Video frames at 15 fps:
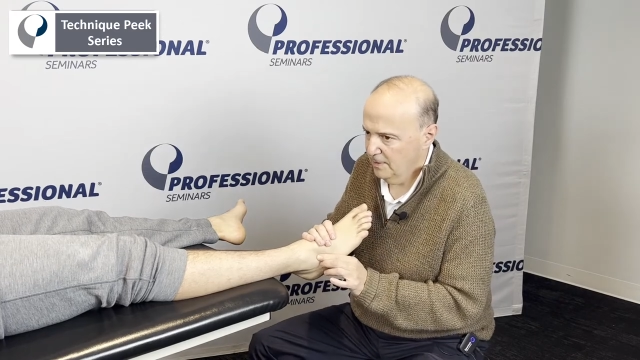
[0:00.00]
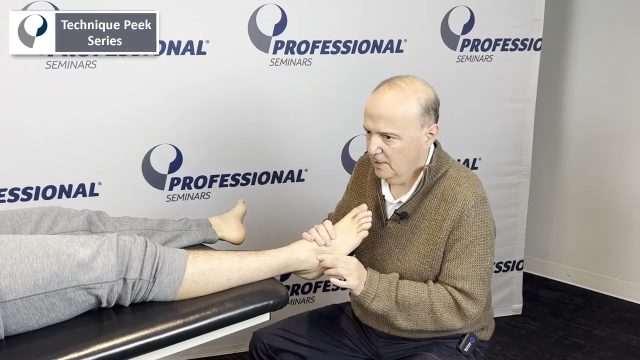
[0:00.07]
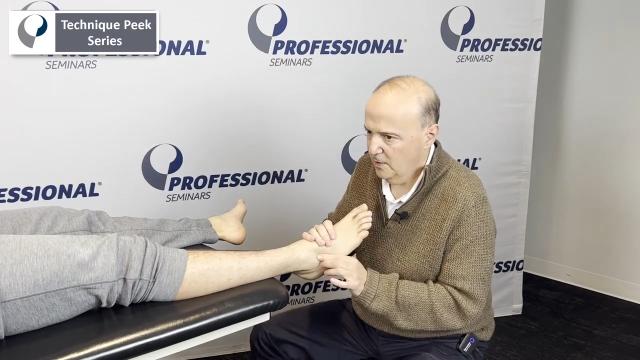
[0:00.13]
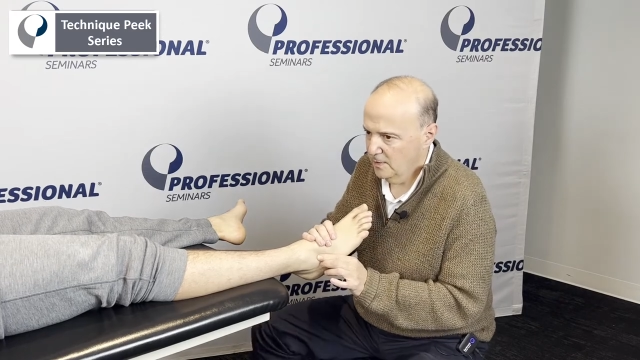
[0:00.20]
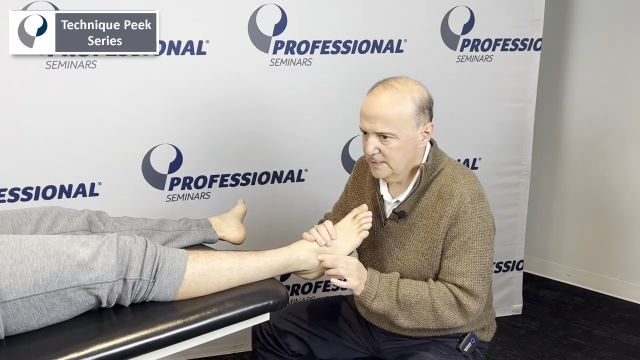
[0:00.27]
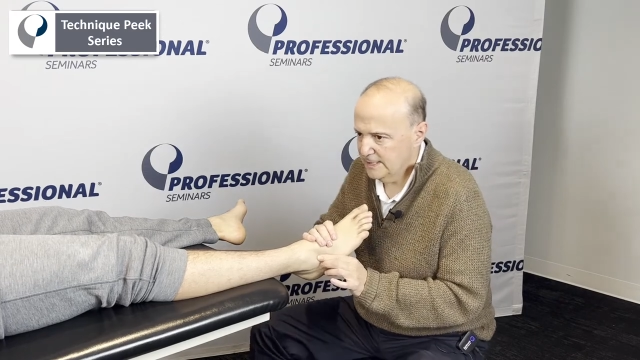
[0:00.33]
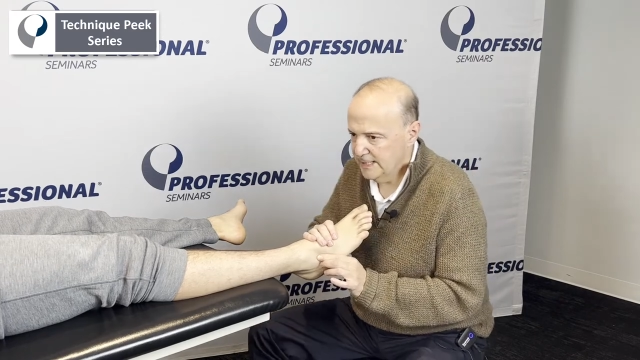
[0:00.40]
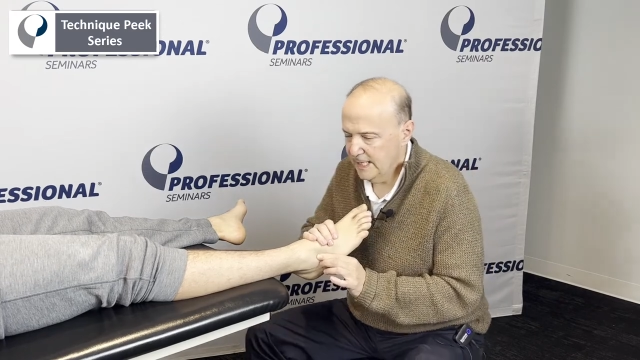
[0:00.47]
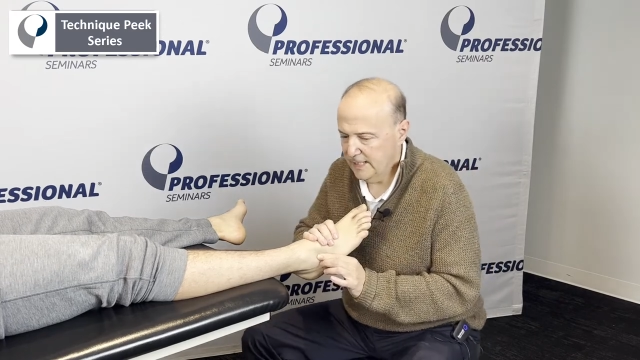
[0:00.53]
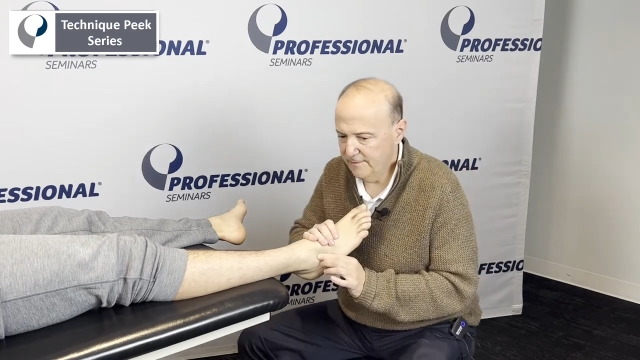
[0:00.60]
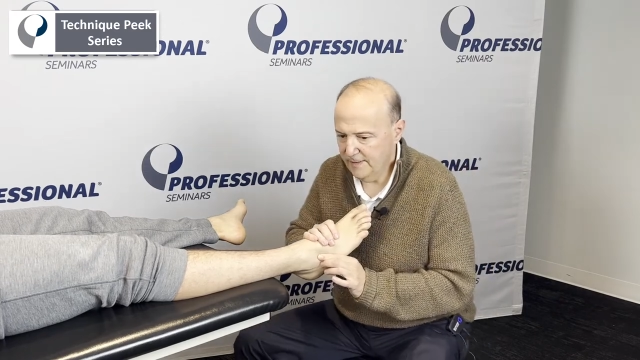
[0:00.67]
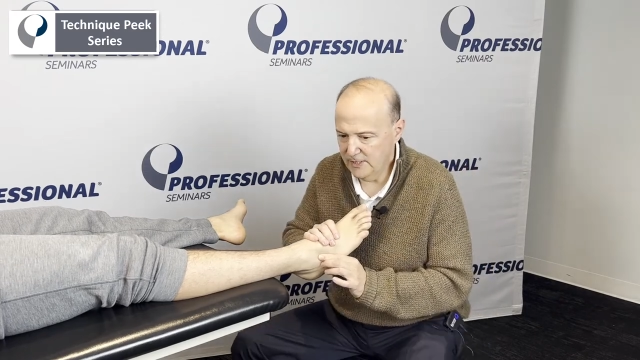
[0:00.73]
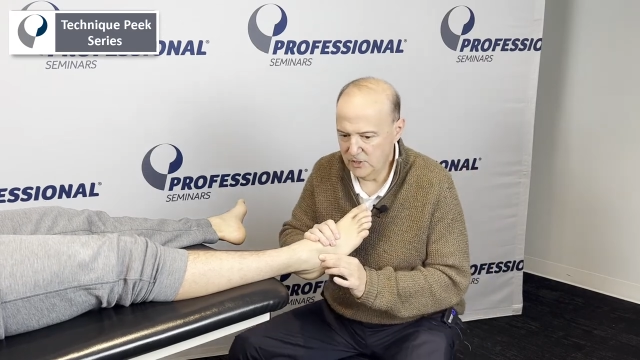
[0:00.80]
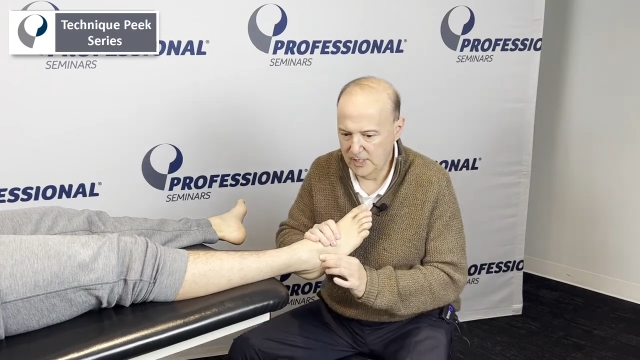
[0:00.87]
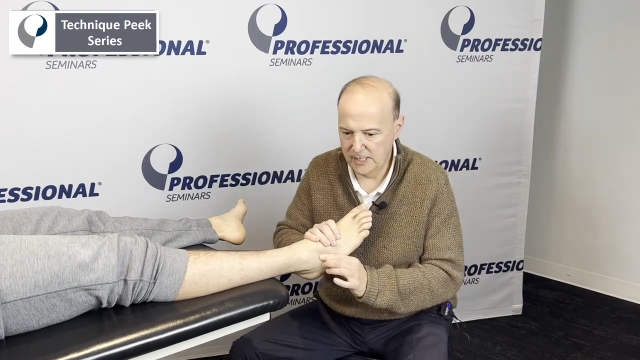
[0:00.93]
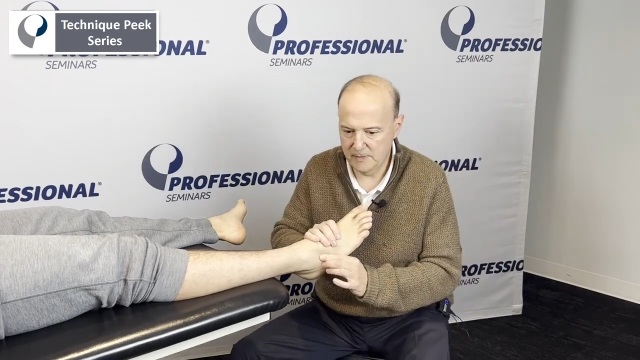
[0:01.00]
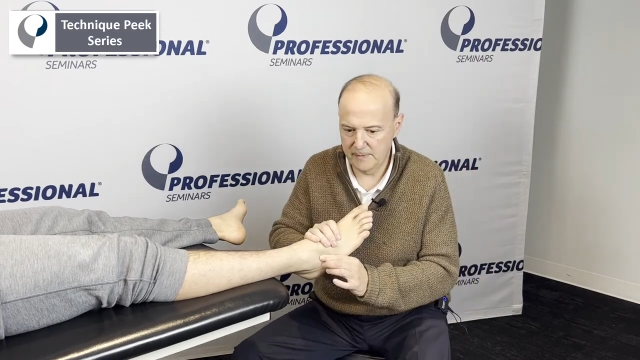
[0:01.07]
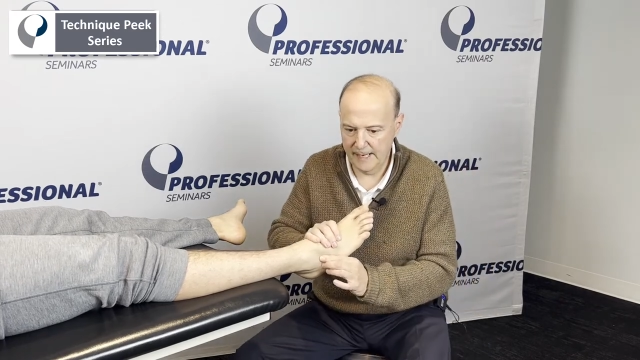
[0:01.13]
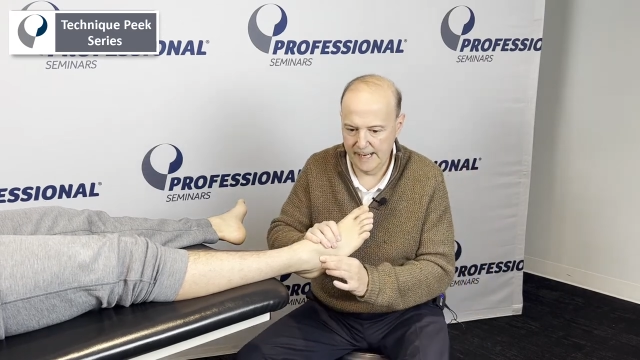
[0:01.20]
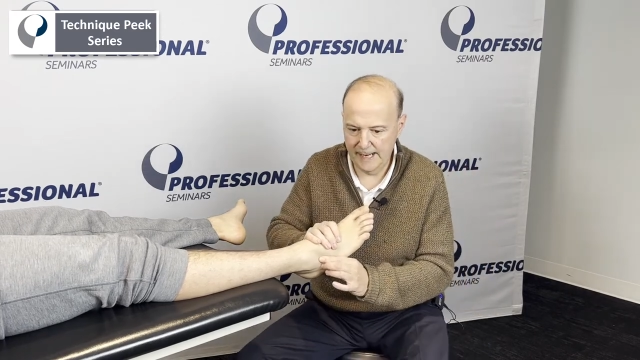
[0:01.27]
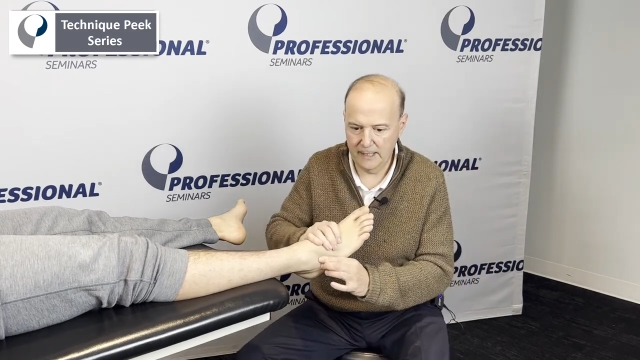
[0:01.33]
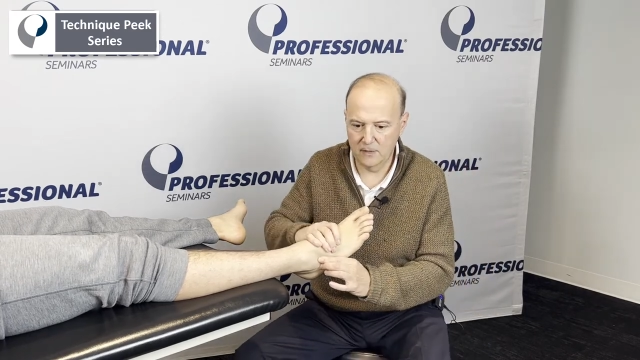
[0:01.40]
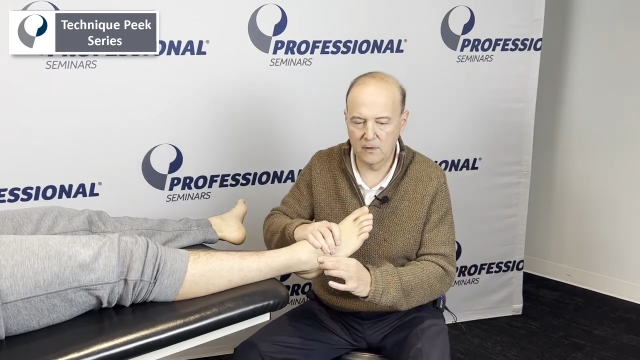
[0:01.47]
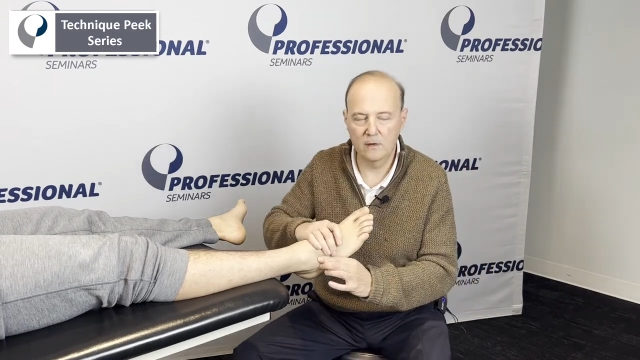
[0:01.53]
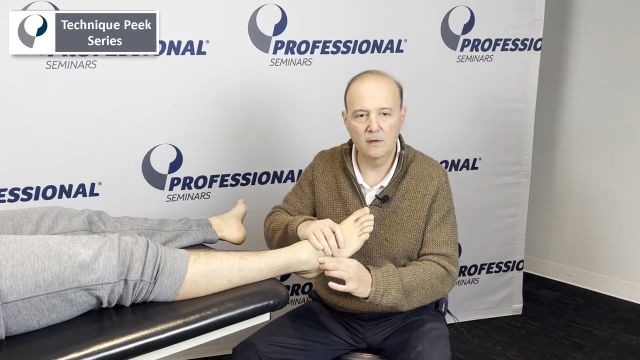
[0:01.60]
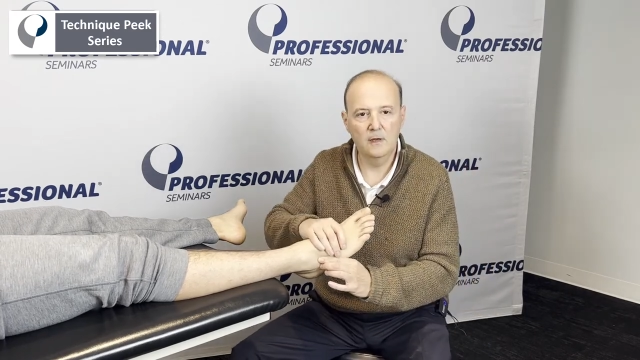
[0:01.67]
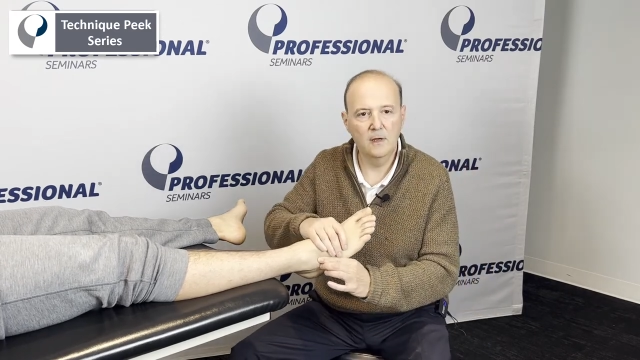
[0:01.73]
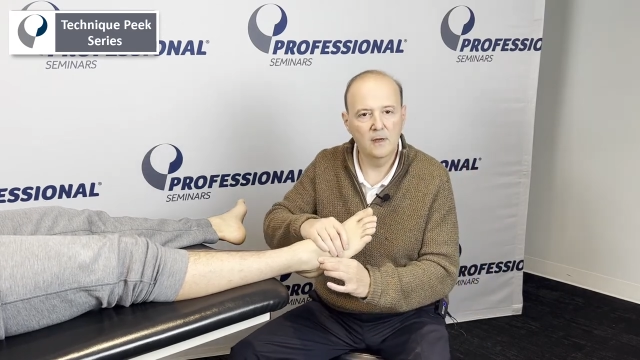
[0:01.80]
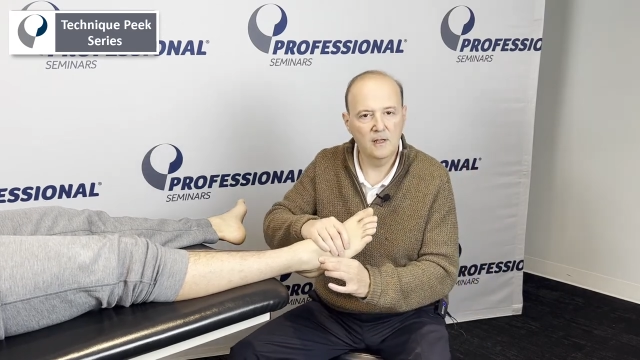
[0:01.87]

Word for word: No, it's not. If I change my angle